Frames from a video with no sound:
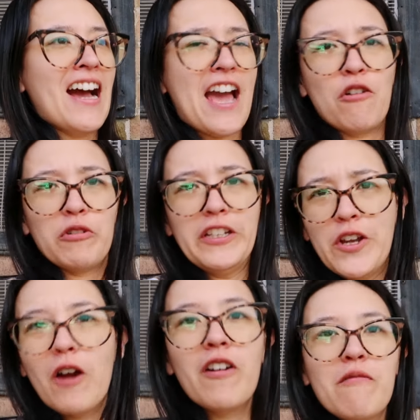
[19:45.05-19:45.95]
don't really
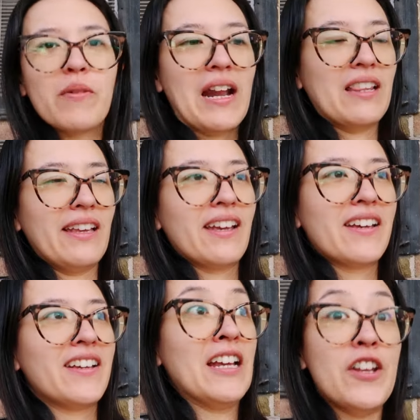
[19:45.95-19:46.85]
know him, but I like
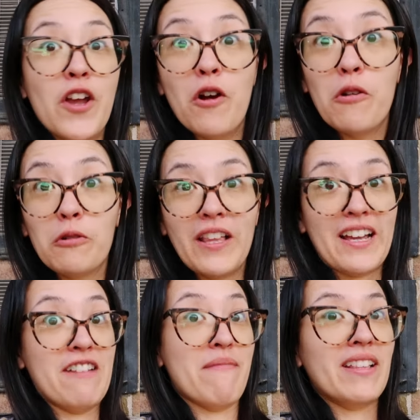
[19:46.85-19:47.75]
know,
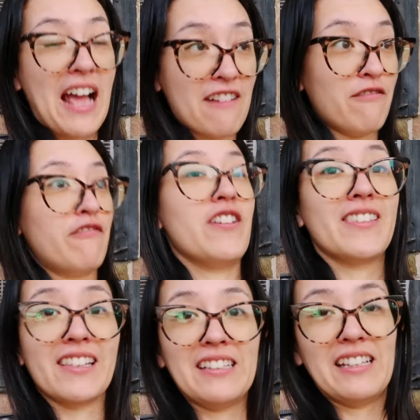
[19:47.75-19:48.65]
like I
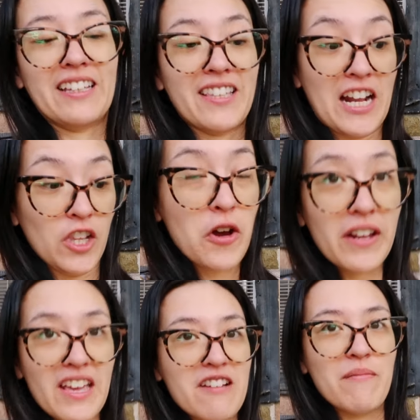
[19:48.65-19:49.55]
physically like said hello
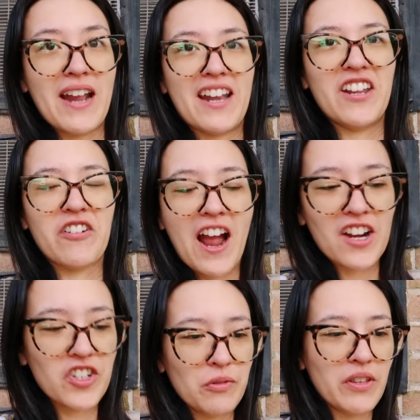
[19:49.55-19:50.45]
to him and had an
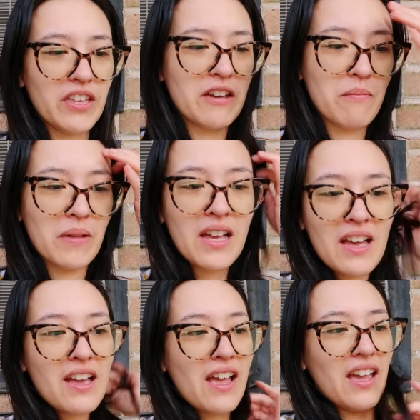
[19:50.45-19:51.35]
interaction with him
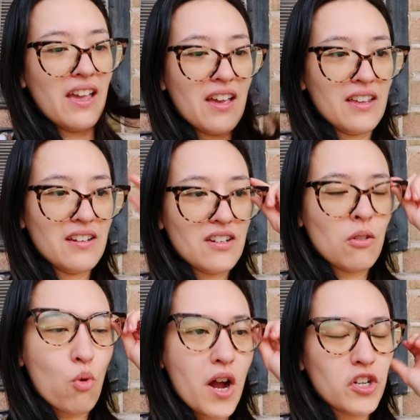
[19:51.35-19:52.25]
and
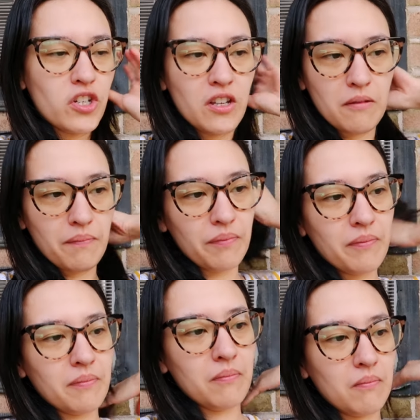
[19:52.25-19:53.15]
watched him
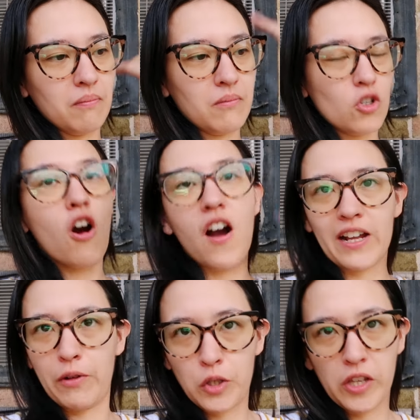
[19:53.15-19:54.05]

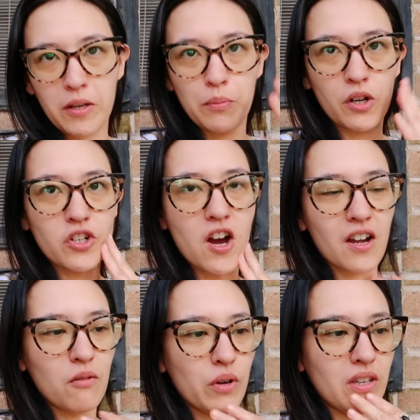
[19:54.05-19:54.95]
talk. I went to like a book
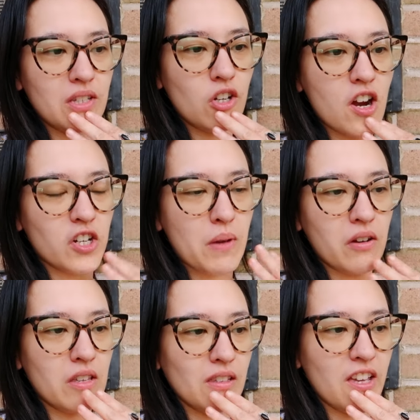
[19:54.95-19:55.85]
talk where he talked
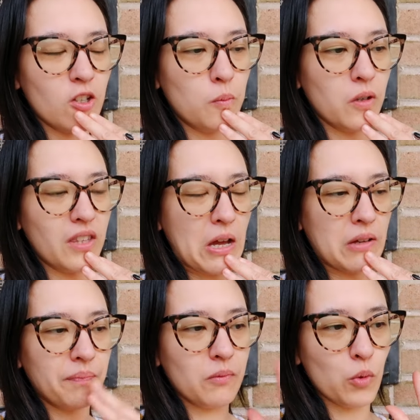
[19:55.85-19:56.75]
about his latest book
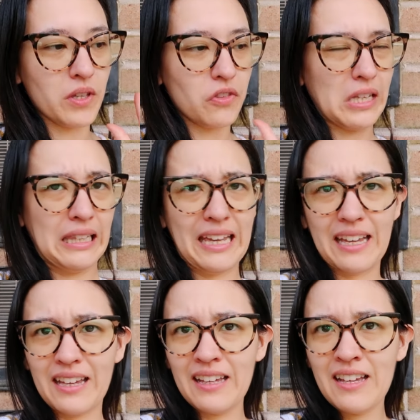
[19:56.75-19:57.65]
that was The
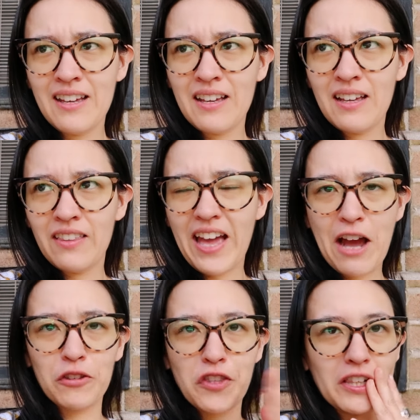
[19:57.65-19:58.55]
Lake The
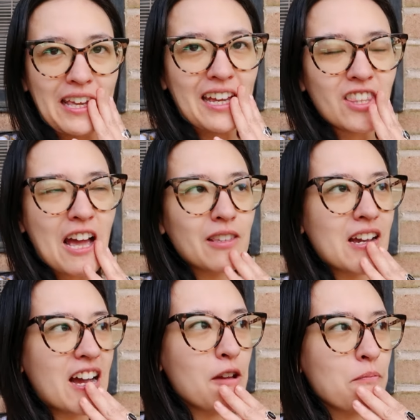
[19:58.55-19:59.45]
House on the Lake at that
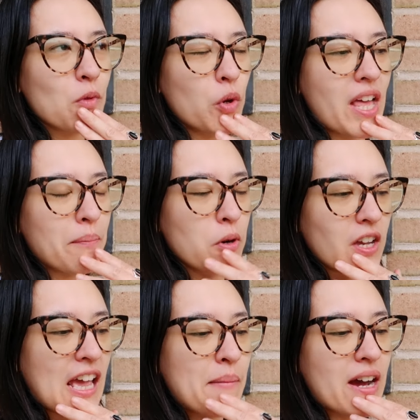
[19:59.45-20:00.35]
time when that
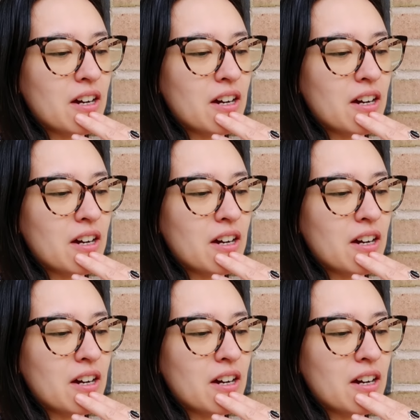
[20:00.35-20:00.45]
book came